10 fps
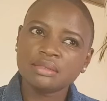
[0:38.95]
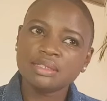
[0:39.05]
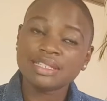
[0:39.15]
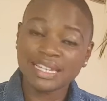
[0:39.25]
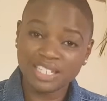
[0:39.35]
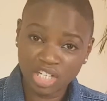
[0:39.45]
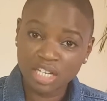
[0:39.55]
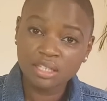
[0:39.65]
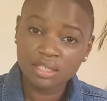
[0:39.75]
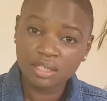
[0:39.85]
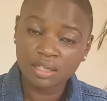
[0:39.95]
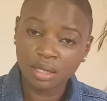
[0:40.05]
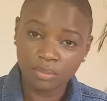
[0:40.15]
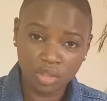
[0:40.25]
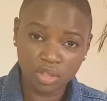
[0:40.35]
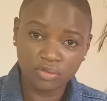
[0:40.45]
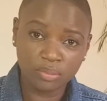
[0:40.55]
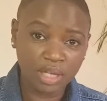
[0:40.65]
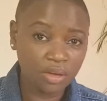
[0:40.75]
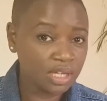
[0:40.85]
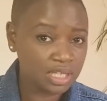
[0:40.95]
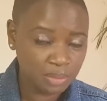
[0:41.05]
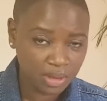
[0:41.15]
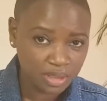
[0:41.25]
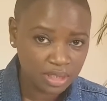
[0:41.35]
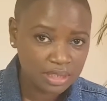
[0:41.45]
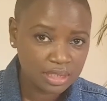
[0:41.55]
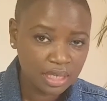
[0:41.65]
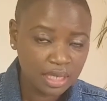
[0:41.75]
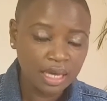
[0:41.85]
suggest, I'm talking from my own experience